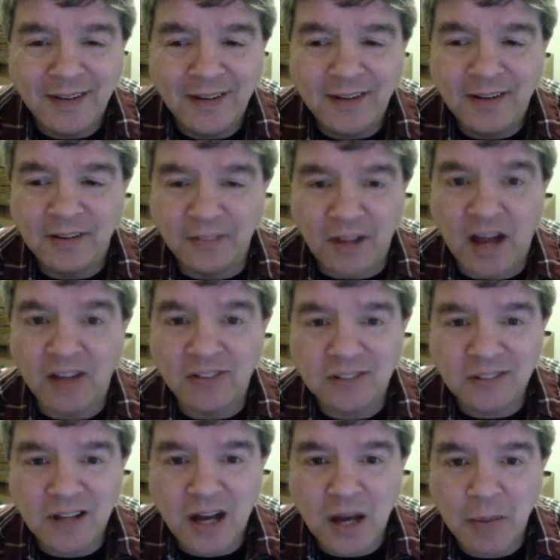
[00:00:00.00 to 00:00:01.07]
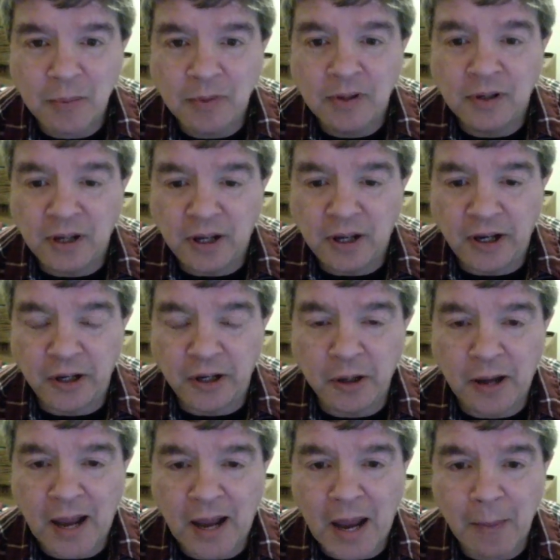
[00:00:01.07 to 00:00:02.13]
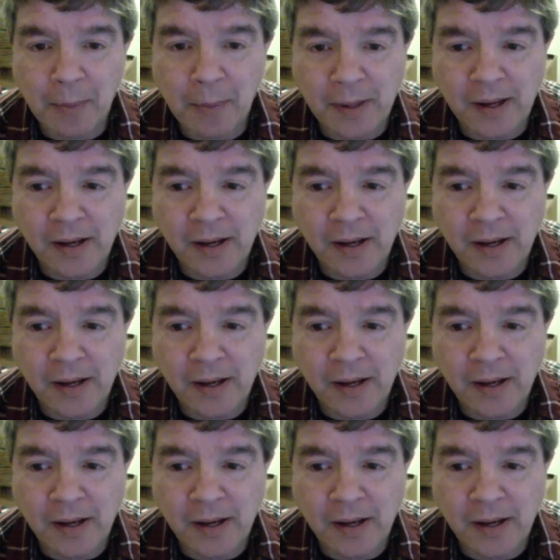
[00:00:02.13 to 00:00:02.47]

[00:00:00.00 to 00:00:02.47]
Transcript: non-stop, and you're happy.